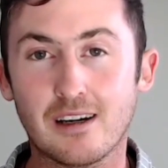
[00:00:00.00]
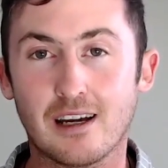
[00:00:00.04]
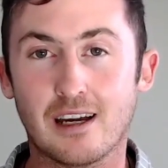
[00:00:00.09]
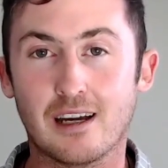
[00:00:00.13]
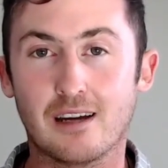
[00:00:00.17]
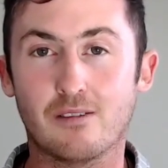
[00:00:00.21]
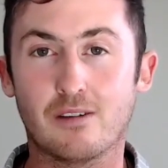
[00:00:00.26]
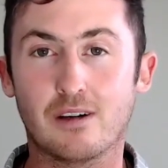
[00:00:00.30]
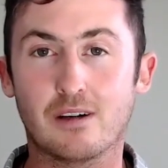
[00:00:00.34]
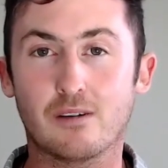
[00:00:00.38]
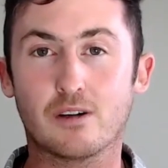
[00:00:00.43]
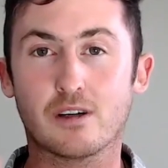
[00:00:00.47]

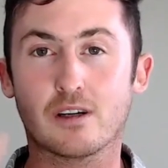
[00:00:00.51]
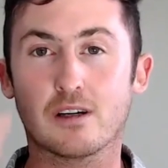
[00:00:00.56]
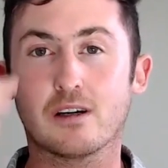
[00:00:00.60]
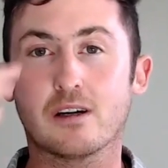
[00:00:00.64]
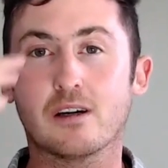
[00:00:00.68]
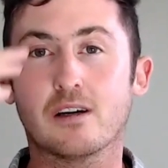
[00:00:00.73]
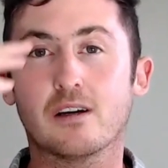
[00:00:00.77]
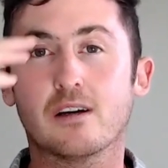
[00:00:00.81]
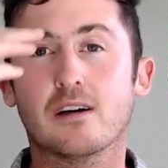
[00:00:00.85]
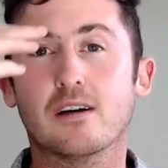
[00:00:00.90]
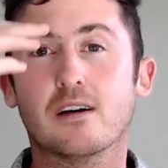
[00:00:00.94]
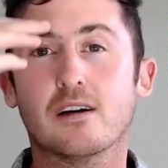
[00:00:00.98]
And we want to
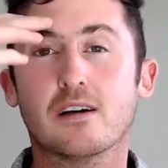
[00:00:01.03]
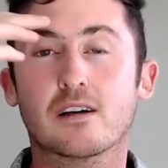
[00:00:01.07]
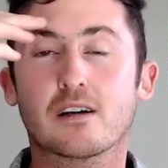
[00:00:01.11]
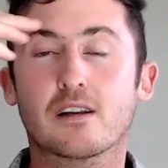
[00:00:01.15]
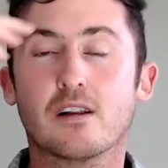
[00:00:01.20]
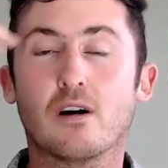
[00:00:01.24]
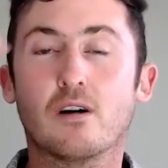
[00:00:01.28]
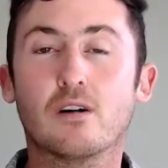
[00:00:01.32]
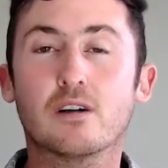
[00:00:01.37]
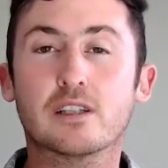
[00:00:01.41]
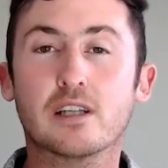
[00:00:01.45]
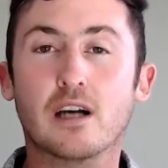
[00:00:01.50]

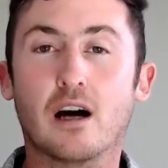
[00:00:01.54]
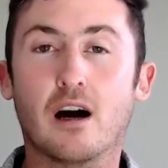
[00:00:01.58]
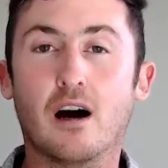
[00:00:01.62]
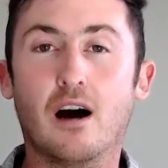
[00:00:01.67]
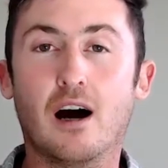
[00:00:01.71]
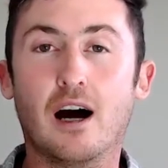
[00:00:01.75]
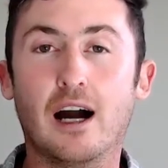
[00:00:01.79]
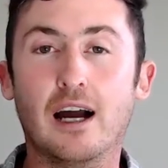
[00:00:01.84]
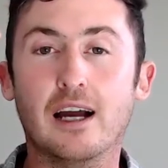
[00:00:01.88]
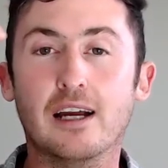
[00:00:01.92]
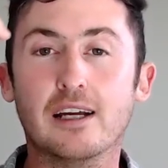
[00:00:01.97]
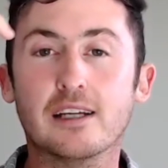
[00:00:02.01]
close our
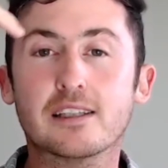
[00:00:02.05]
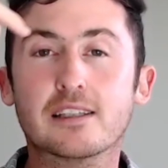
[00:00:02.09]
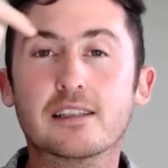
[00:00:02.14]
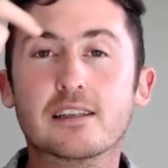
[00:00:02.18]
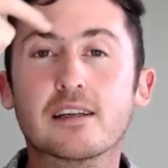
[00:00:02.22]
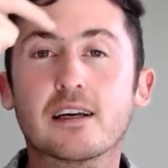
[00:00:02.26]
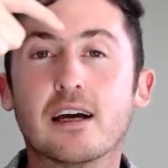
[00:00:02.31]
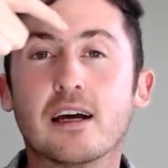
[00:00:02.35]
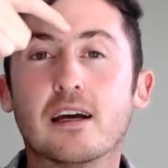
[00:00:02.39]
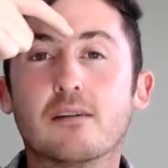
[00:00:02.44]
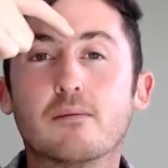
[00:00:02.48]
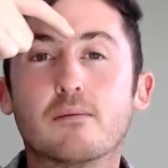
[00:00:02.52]
eyes
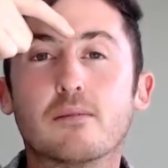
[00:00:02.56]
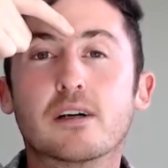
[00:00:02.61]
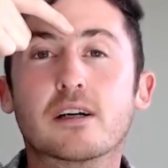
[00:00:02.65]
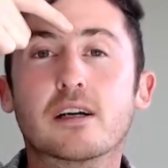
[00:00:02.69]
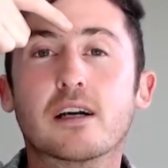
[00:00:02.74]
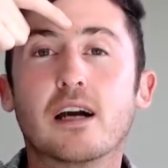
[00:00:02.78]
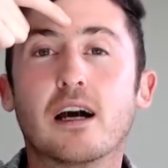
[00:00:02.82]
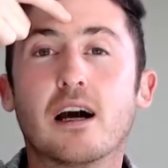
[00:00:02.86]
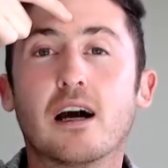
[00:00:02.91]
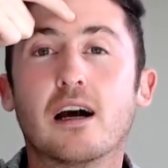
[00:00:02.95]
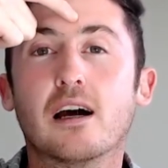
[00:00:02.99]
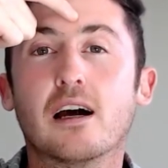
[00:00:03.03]
and bring
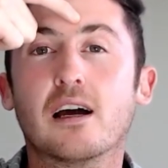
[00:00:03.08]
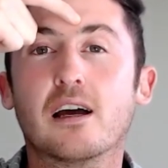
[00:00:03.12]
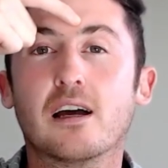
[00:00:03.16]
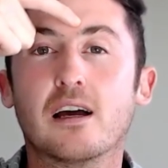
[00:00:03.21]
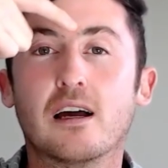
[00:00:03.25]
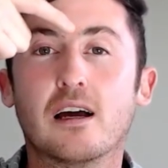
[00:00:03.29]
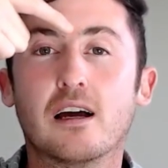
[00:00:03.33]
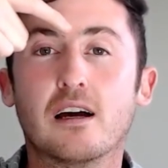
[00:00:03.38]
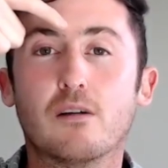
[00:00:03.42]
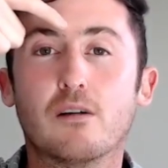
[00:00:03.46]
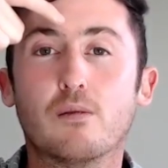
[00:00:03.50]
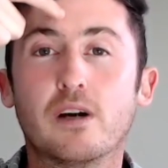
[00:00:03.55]
our
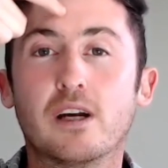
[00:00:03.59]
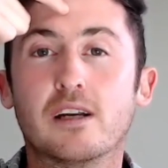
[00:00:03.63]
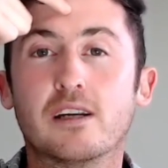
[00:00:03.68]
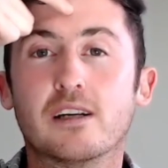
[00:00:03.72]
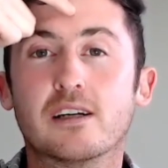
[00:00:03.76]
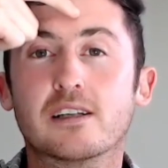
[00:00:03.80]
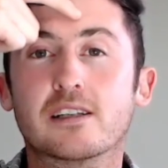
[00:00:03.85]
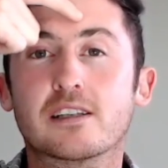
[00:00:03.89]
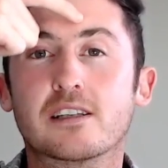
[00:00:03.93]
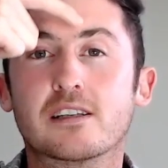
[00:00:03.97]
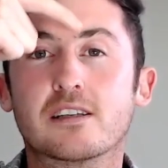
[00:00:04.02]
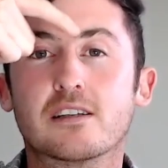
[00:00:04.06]

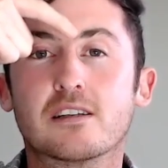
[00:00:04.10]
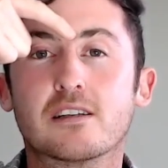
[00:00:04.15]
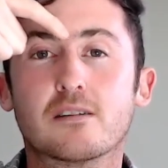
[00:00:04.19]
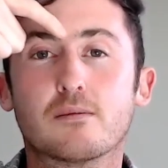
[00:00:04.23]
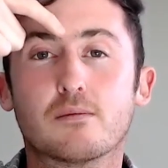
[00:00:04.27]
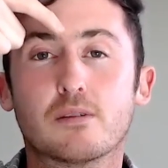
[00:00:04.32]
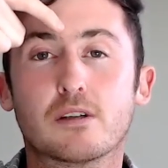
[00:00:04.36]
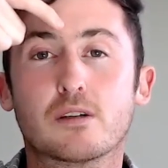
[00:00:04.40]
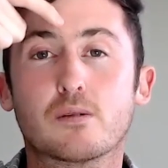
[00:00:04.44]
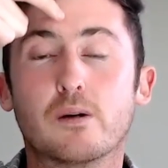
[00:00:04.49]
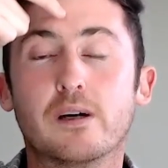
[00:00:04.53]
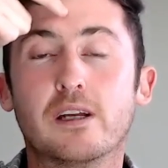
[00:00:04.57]
awareness
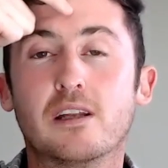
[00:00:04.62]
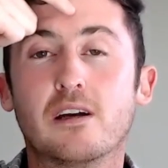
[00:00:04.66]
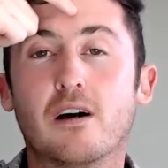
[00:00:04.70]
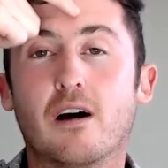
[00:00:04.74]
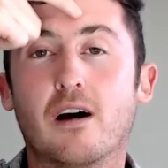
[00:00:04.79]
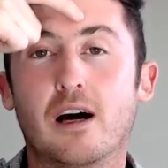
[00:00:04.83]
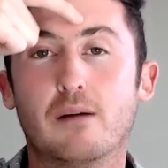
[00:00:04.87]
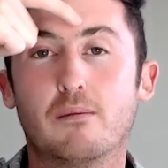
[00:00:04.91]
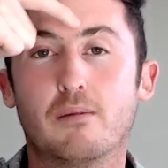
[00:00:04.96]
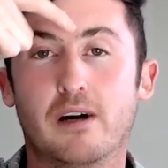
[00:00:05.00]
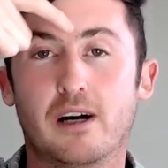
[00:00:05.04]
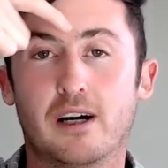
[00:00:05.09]
between the
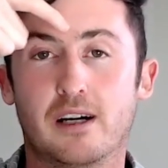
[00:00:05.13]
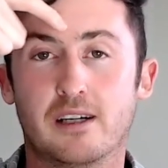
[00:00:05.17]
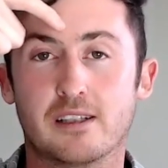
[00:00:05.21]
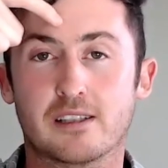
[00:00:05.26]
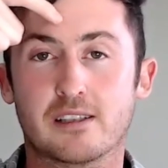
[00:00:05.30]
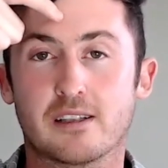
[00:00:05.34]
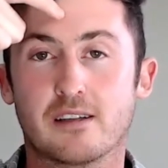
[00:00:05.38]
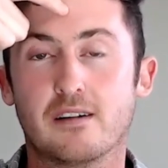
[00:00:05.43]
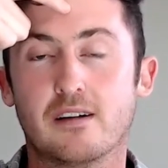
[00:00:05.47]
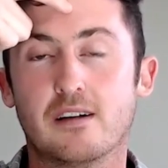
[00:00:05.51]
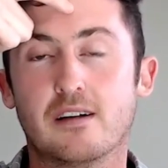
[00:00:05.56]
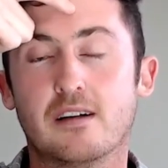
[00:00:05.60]
eyebrows
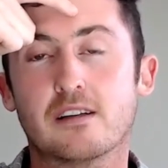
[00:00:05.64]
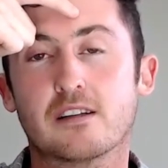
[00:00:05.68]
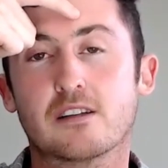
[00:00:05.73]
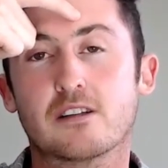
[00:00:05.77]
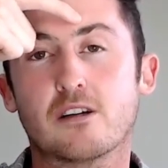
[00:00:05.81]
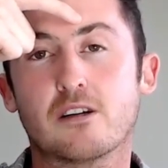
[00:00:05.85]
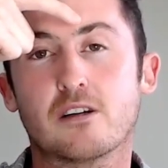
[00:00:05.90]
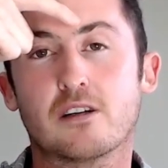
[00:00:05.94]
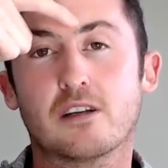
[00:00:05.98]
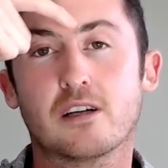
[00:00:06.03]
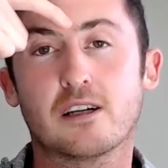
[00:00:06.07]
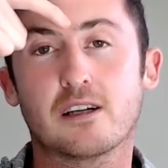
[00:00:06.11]

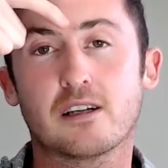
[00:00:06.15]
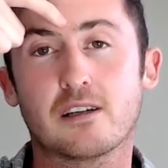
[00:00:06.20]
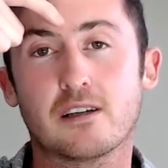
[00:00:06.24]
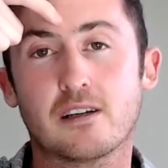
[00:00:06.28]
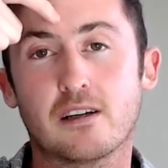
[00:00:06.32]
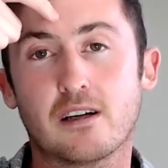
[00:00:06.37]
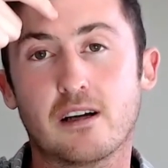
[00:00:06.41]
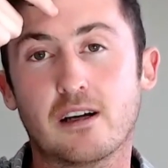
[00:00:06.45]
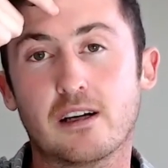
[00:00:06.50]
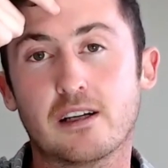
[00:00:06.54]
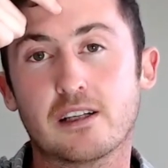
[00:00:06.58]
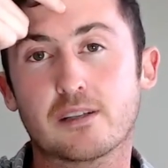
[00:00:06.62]
to the
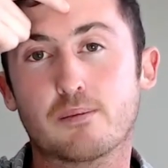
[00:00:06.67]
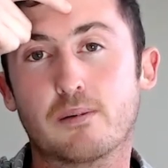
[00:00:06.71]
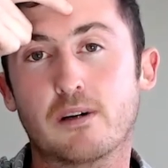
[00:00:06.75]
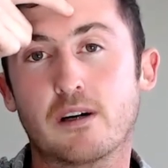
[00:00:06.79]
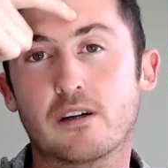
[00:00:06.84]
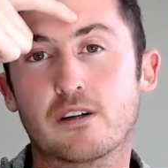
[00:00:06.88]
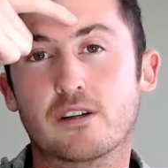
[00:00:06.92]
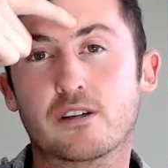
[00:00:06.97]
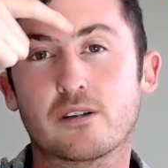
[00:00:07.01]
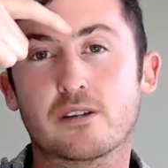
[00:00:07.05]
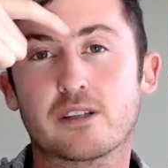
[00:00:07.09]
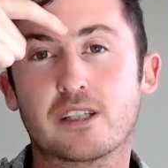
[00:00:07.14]

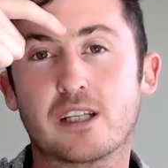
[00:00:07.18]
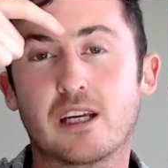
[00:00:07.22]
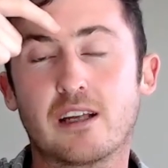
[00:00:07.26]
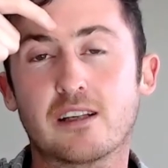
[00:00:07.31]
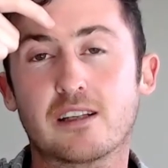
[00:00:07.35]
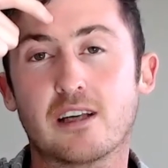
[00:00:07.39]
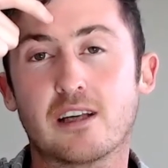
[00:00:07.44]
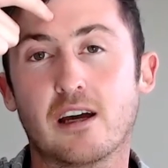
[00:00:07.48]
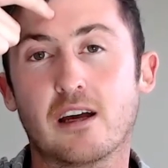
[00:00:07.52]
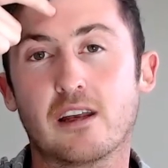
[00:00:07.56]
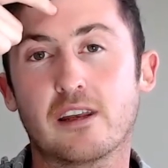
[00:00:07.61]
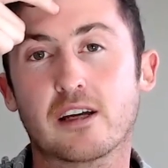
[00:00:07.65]
spiritual
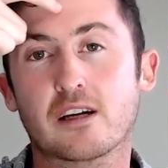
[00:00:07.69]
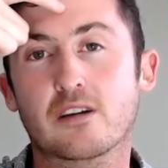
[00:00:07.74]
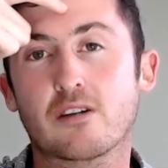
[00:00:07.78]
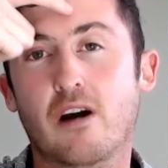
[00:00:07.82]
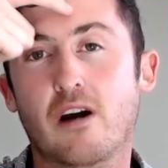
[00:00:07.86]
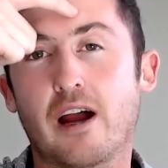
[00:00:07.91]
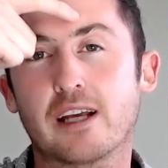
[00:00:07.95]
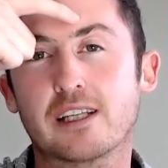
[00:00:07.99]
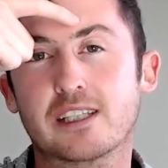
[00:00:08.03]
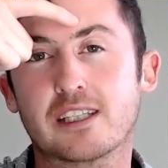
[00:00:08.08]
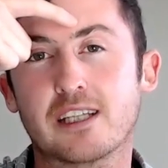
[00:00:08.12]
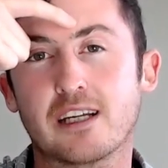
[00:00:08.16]
center, the
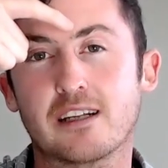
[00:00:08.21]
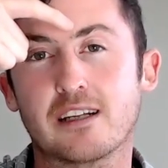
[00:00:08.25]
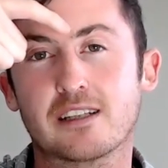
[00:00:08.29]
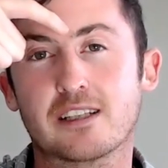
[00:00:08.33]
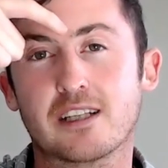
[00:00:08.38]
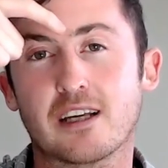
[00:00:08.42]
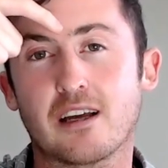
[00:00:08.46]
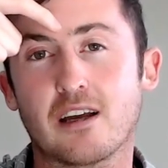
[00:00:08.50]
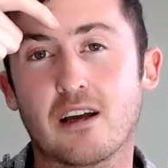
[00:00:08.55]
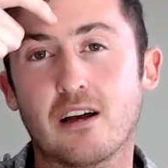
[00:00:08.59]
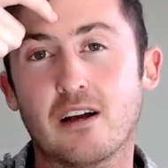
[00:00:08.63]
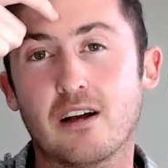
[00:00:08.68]
Christ
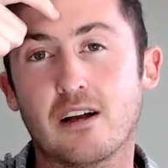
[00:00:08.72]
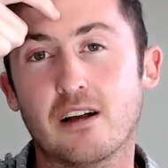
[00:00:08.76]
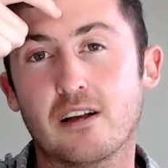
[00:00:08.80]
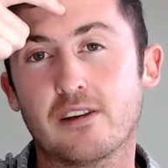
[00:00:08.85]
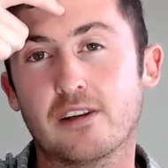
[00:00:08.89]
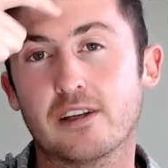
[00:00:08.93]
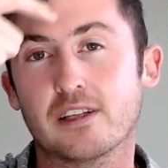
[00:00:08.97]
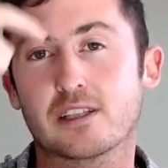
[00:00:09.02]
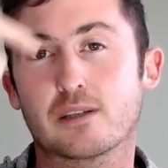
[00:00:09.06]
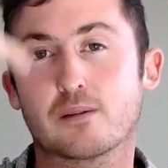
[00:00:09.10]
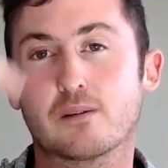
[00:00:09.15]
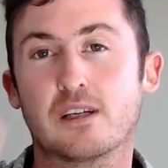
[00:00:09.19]
center,
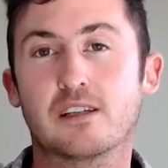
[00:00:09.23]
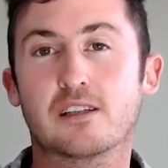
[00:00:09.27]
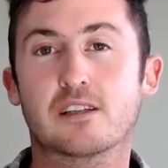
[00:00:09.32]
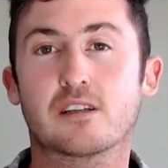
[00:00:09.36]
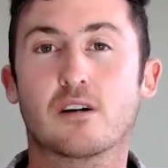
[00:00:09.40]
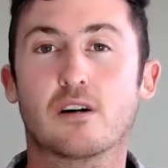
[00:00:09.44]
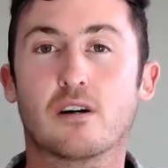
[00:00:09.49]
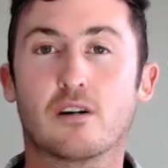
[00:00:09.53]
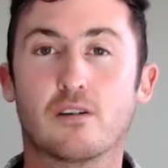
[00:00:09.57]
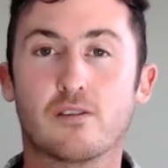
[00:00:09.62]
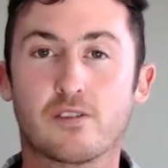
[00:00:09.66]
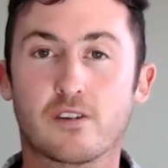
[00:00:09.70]
the
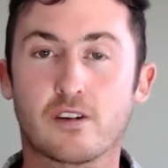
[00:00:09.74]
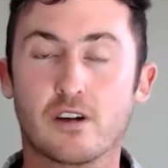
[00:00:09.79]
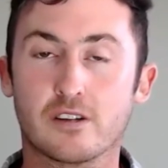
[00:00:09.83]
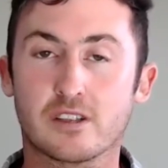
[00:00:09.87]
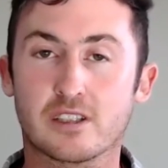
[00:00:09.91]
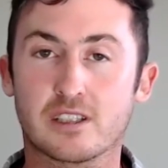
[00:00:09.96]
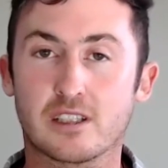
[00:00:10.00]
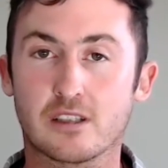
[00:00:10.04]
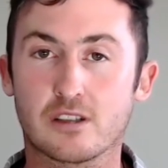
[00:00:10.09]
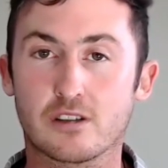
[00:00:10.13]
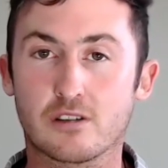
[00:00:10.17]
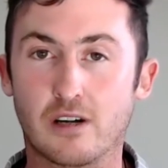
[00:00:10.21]
center of
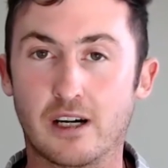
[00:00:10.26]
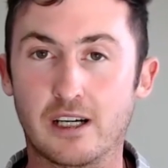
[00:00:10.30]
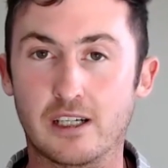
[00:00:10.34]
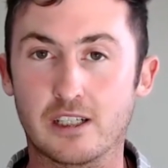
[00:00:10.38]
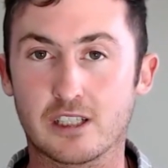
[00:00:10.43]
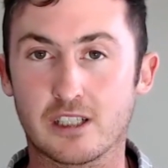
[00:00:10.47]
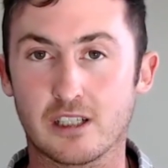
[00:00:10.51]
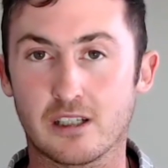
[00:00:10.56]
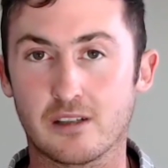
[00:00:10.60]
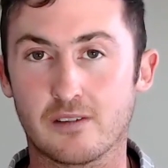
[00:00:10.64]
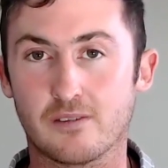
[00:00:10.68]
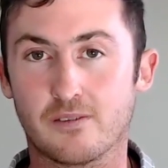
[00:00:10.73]

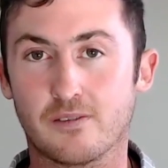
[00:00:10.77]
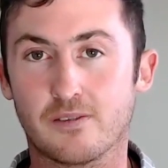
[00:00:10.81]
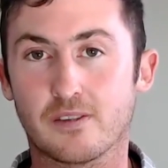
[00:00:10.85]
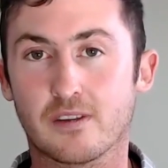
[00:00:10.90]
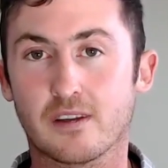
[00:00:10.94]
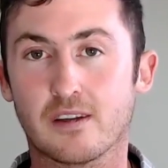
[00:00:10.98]
concentration.